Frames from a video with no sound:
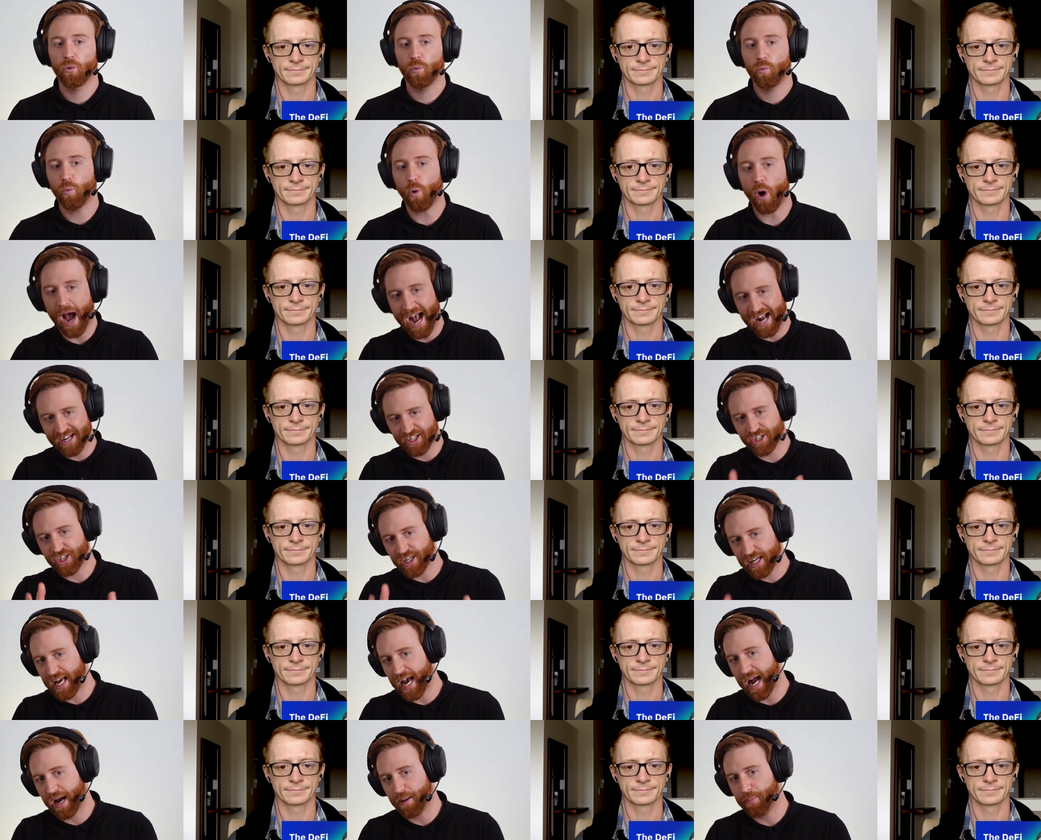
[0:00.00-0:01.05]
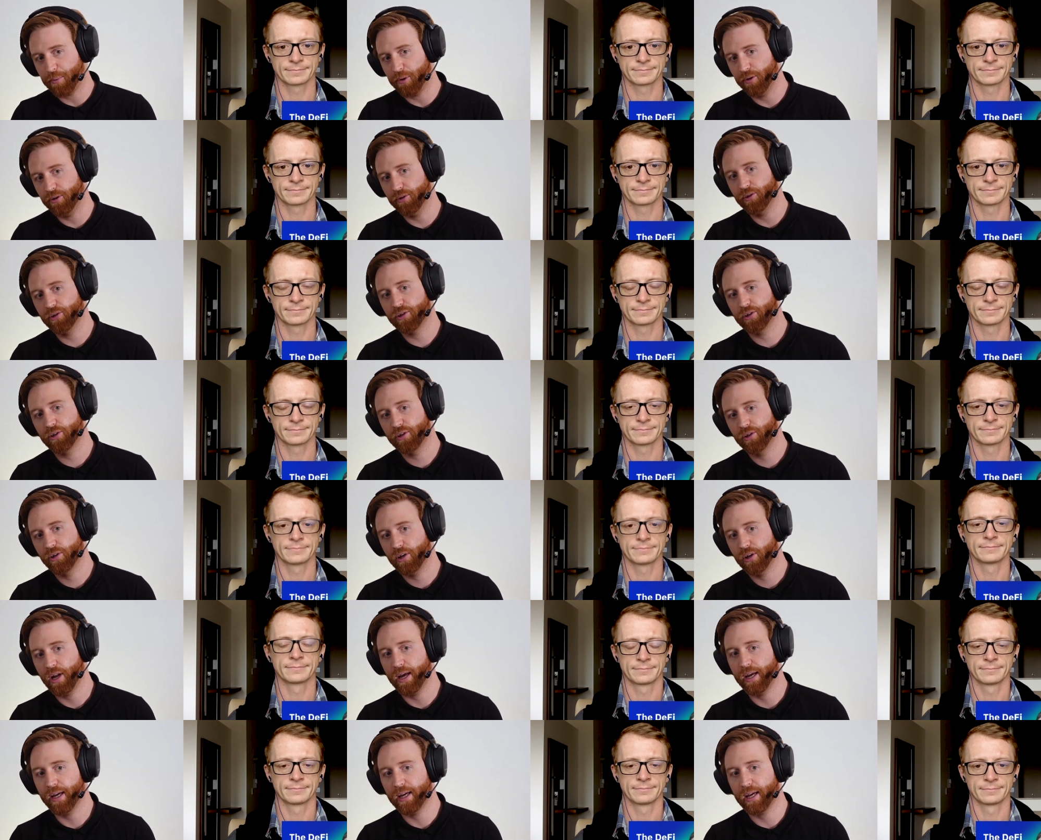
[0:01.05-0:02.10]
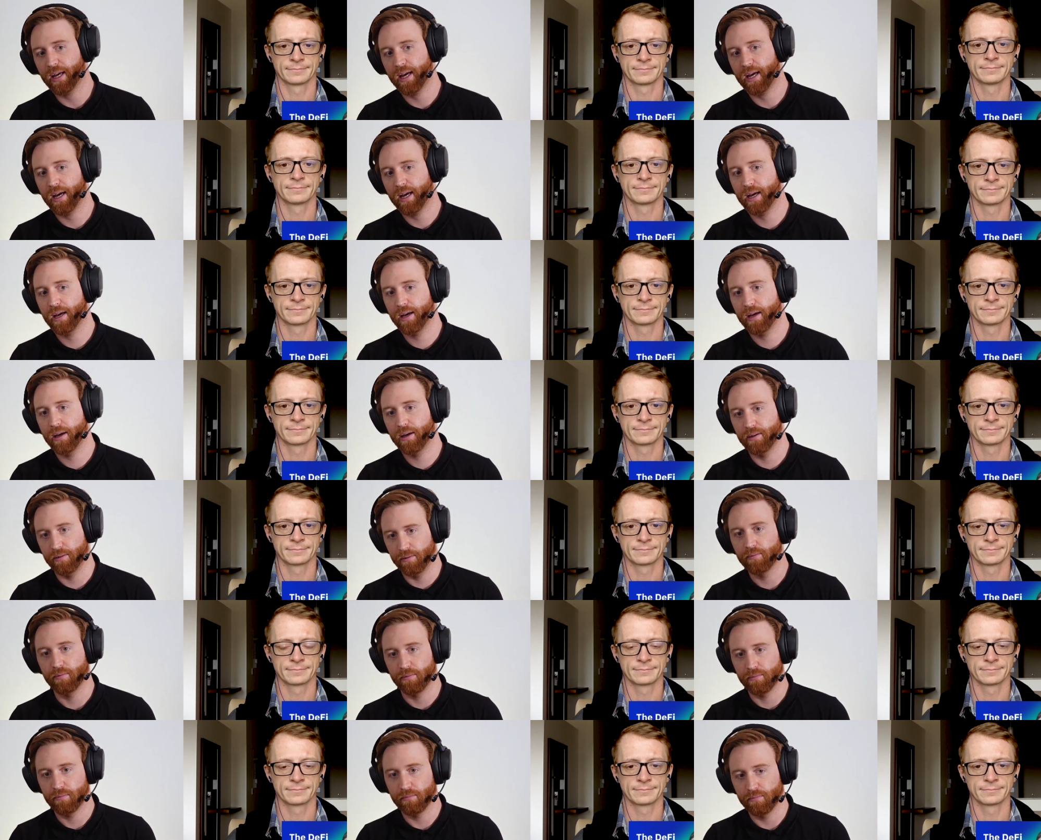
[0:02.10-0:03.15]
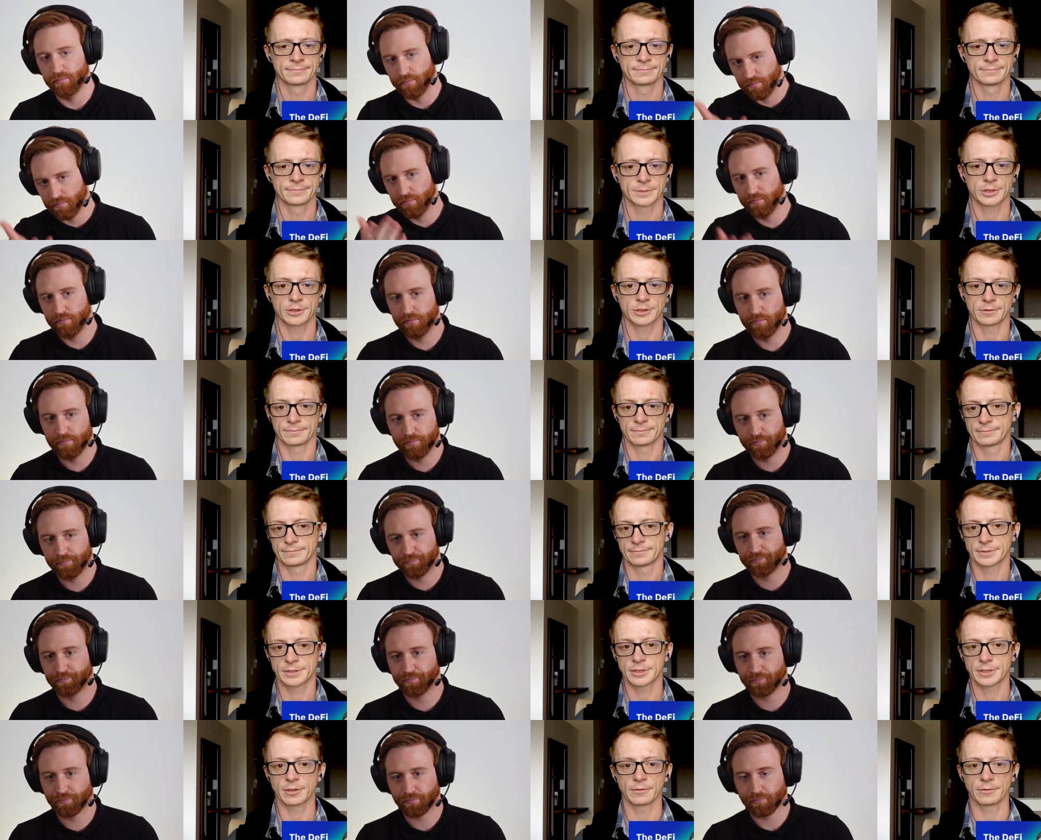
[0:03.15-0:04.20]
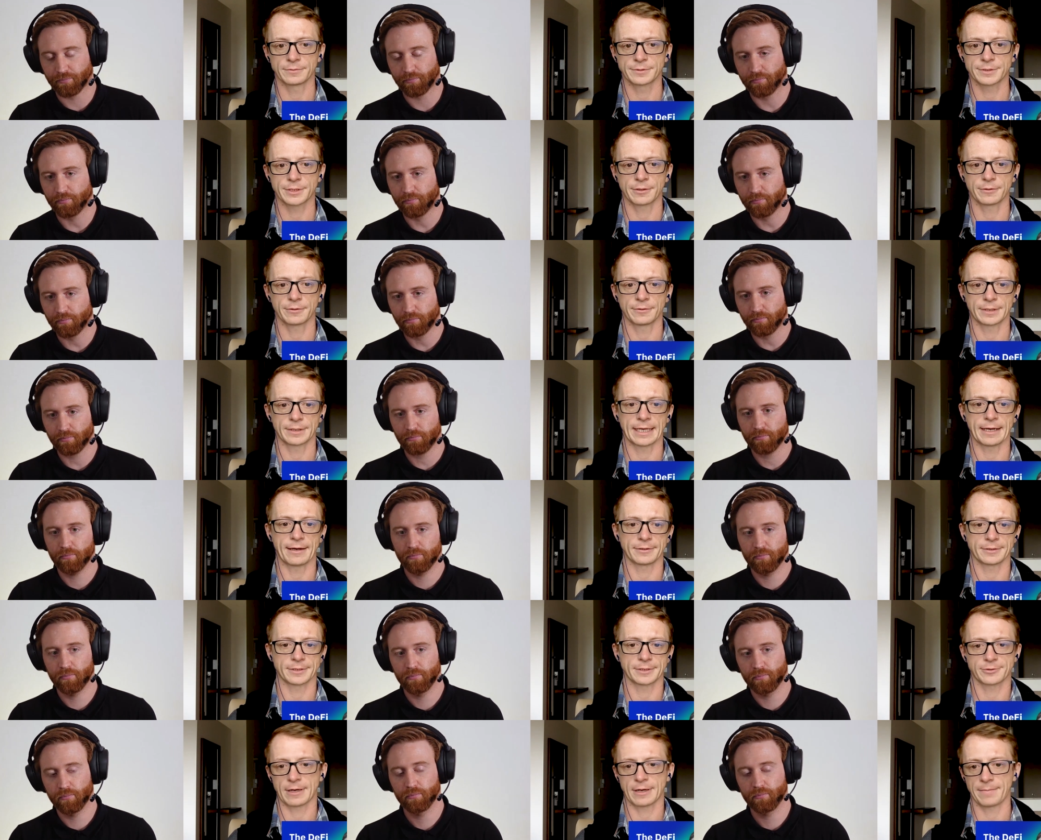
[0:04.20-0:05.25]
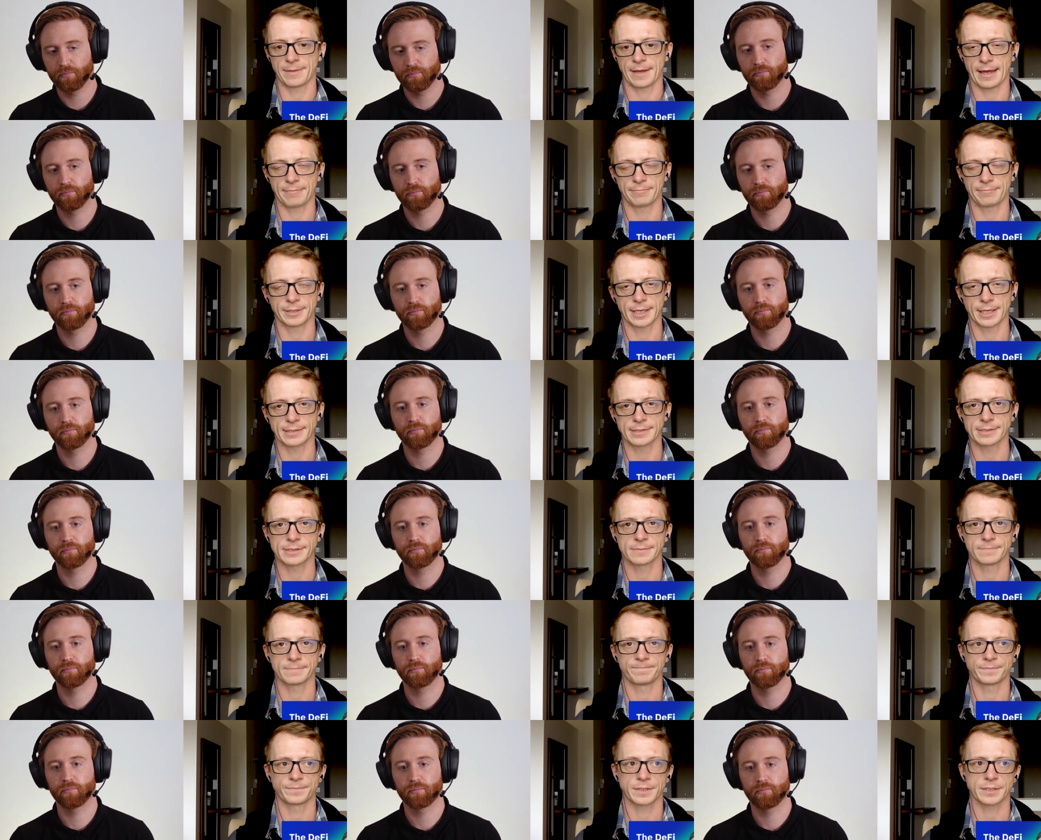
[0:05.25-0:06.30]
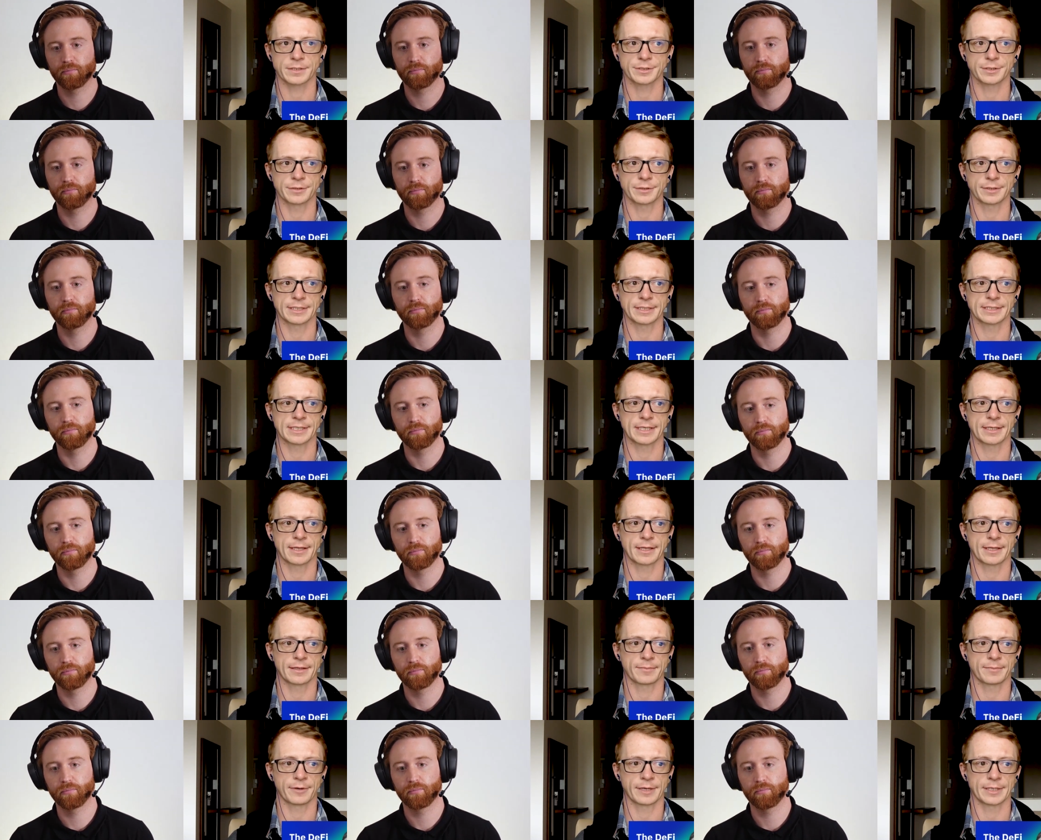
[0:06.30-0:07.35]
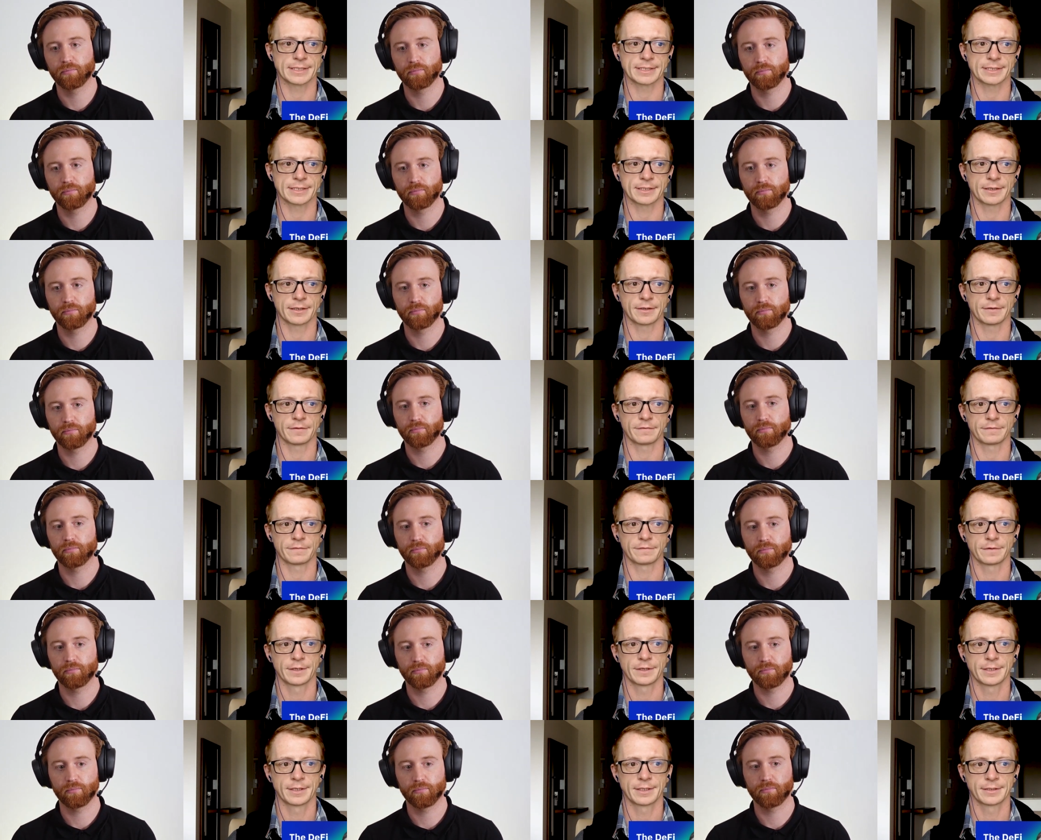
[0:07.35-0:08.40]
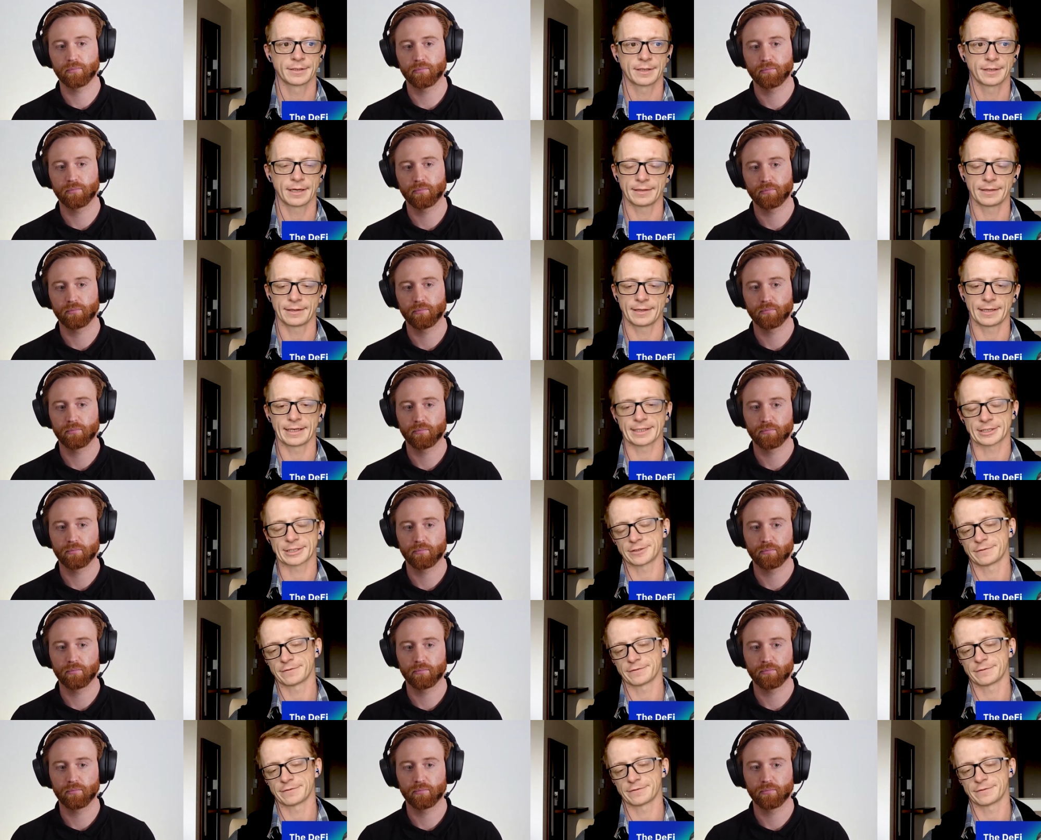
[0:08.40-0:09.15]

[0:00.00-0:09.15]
Speaker 1: what actually happens? Like,
Speaker 2: sure. So, so yeah, I'll describe the happy case. So, let's say that the price of I, actually